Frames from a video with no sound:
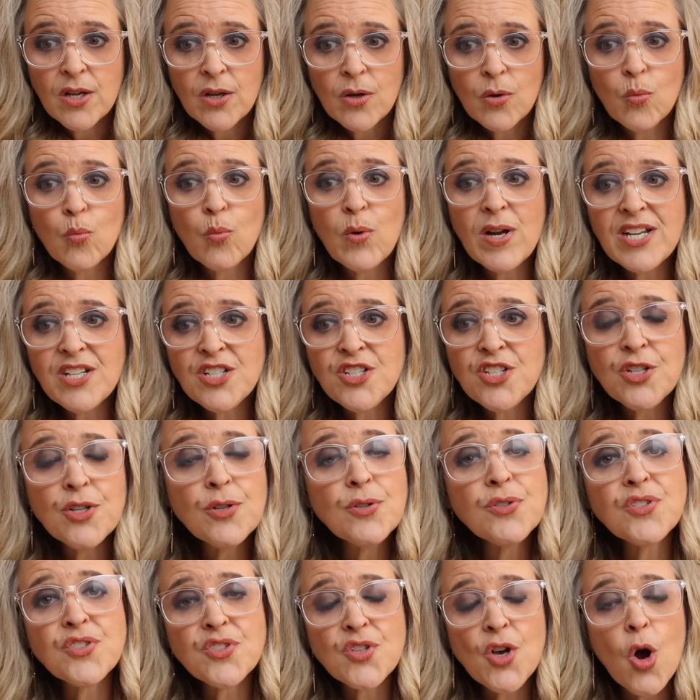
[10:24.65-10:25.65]
we
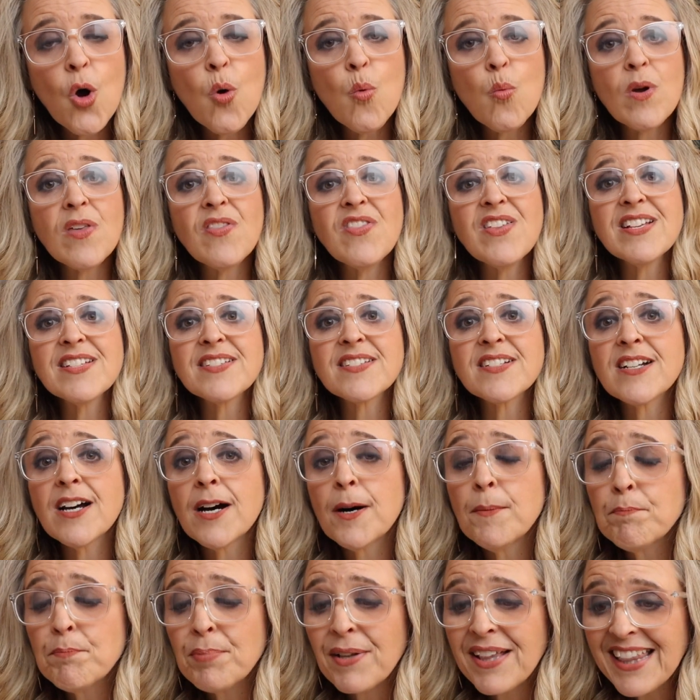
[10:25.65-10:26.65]
do so with this
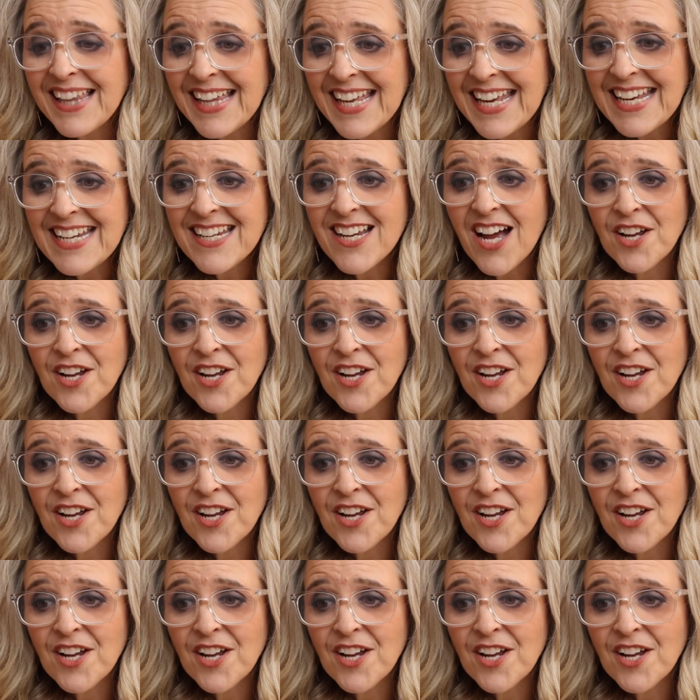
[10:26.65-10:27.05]
complete